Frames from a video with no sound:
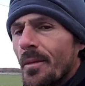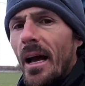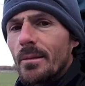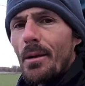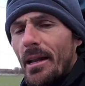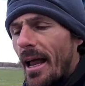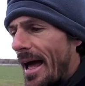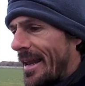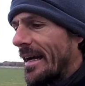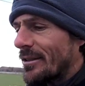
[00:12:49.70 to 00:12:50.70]
has been
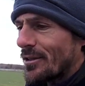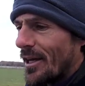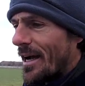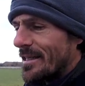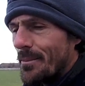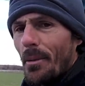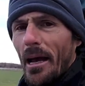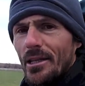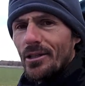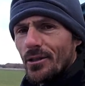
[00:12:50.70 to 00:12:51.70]
an exercise in
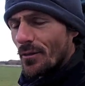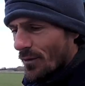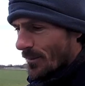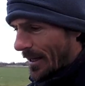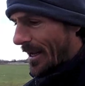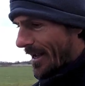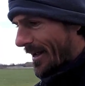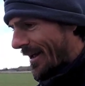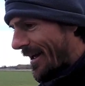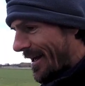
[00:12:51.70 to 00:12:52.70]
patience for me
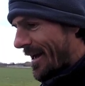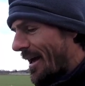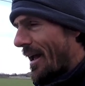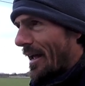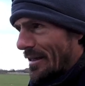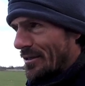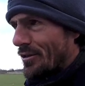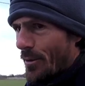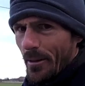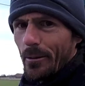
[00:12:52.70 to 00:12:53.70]
in
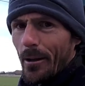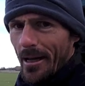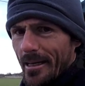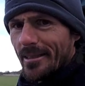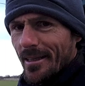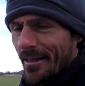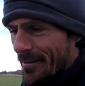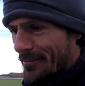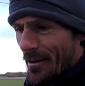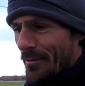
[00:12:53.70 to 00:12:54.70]
so many ways,
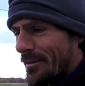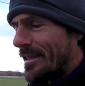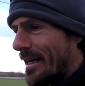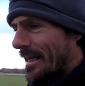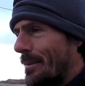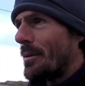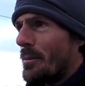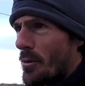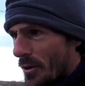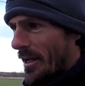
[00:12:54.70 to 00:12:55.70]
whether it's getting up in
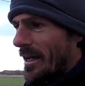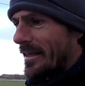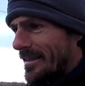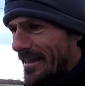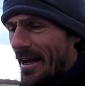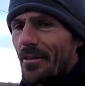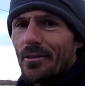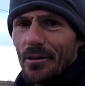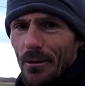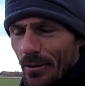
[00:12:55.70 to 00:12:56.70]
the morning and getting
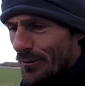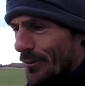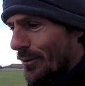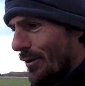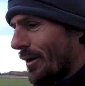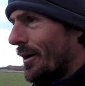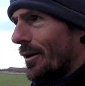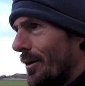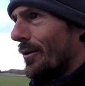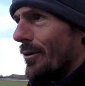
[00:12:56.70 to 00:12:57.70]
together to go out the door,
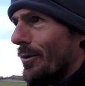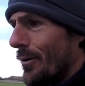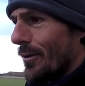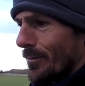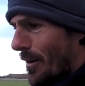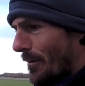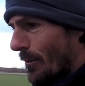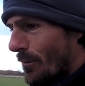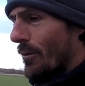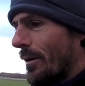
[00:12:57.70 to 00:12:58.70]
or when
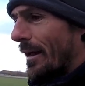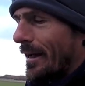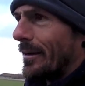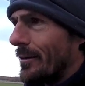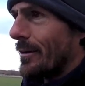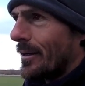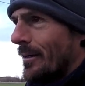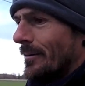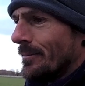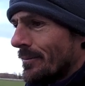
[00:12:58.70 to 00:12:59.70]
we're walking, or
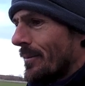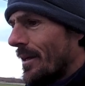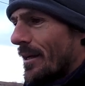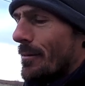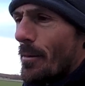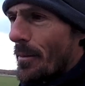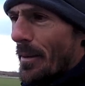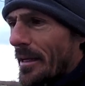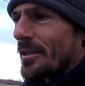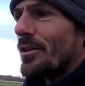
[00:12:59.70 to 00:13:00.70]
you know, when we
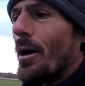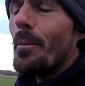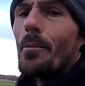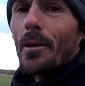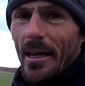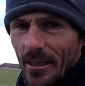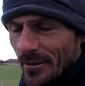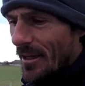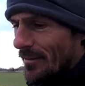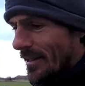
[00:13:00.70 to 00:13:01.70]
make a stop and we're getting
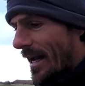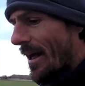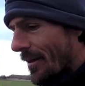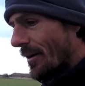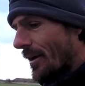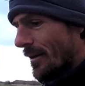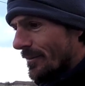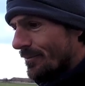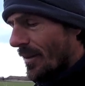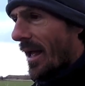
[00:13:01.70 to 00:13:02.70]
ourselves together.
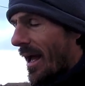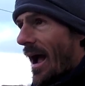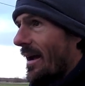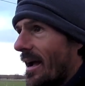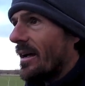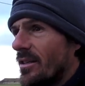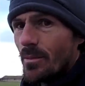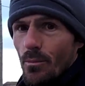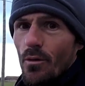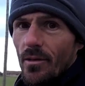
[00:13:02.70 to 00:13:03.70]
I, I
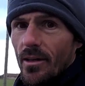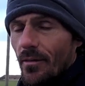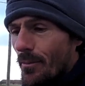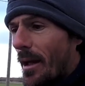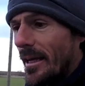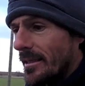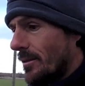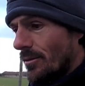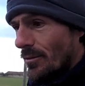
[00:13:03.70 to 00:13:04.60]
just move at a different pace,